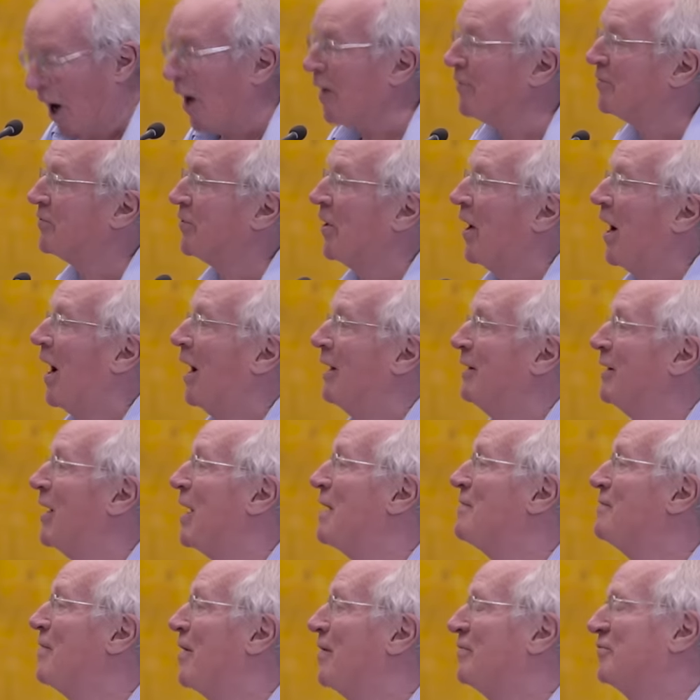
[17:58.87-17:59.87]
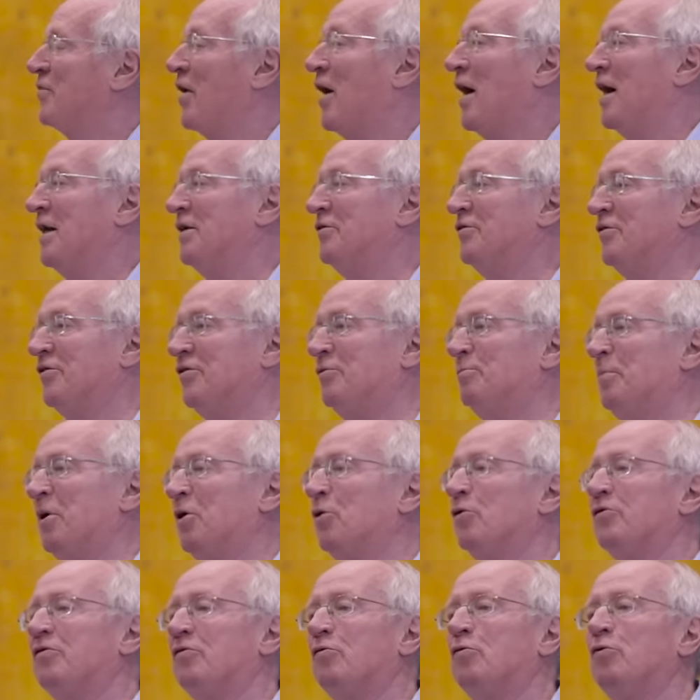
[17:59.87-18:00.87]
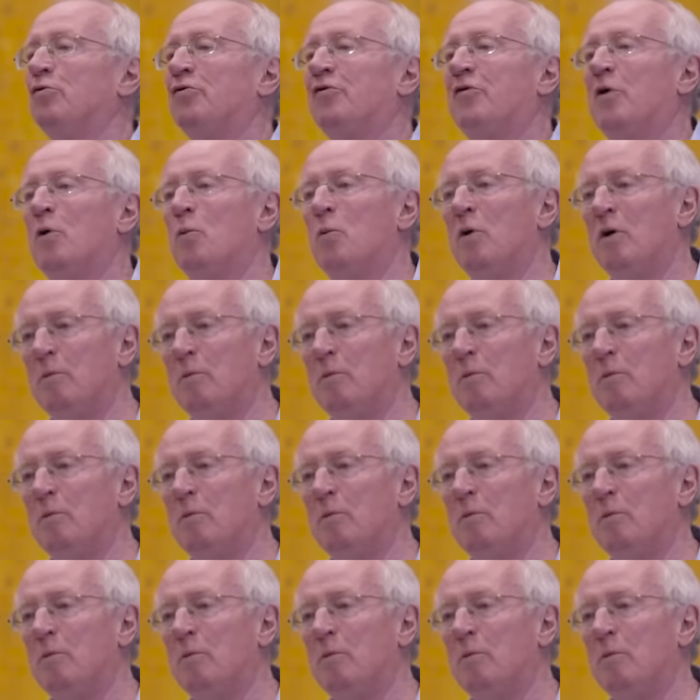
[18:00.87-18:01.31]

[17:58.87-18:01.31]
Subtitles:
"After Life After ISIS," because, of course, there